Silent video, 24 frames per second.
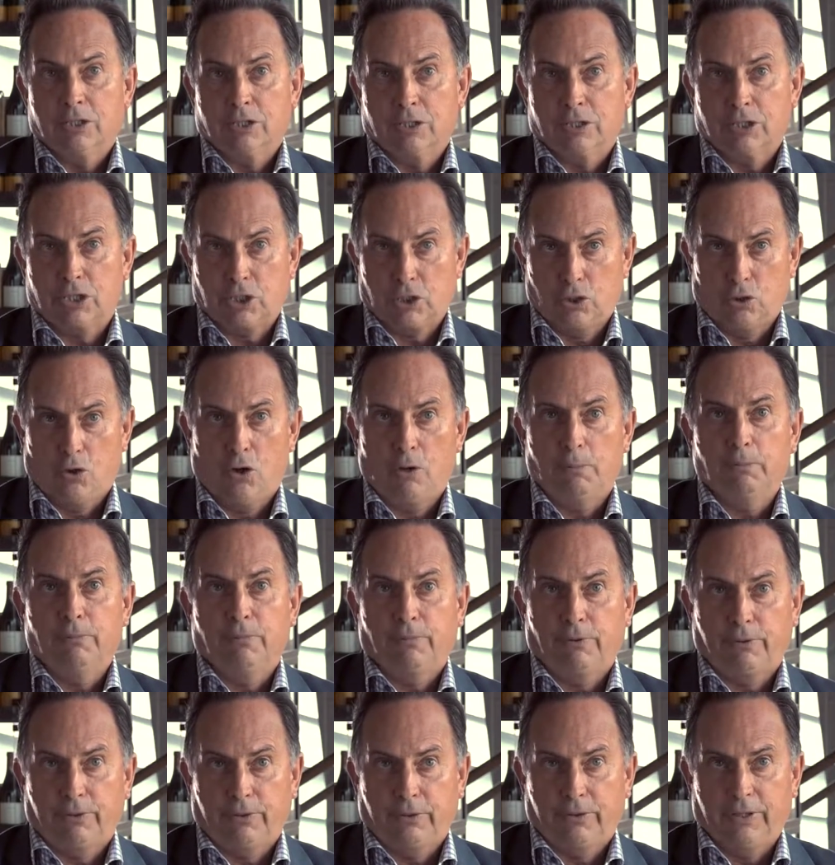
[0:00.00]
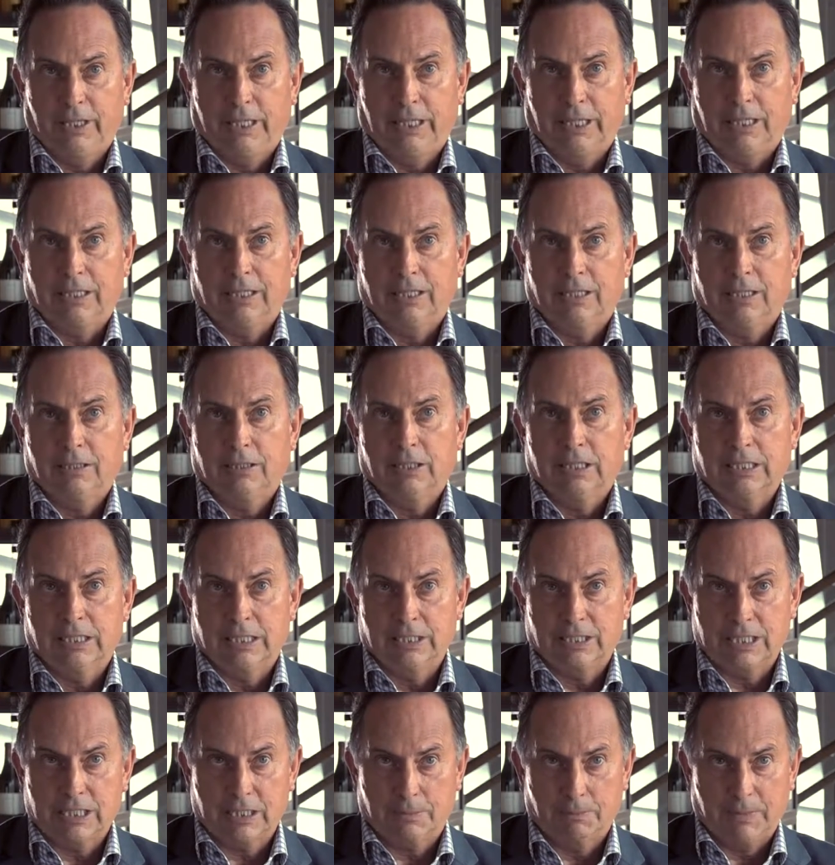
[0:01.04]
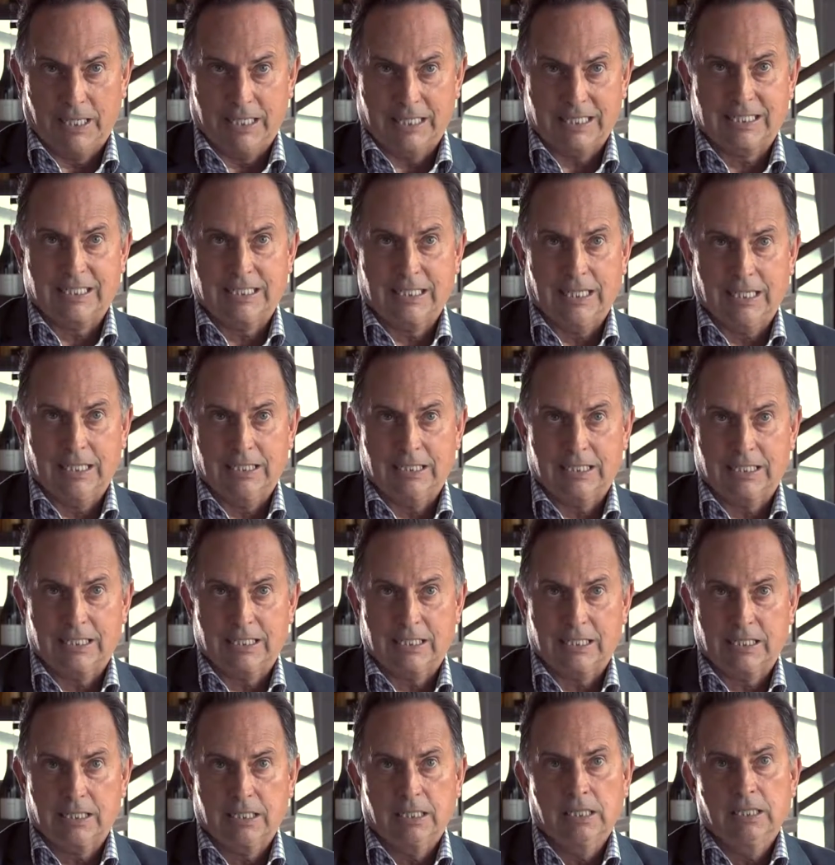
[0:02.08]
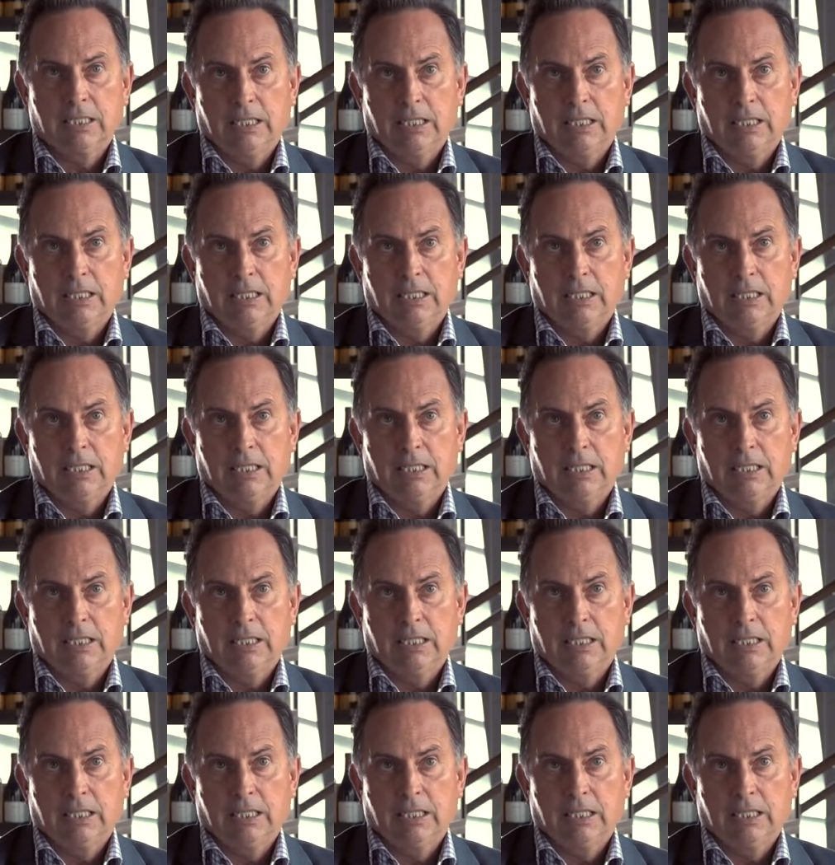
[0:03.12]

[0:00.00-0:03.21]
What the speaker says: stop, think, does this make sense?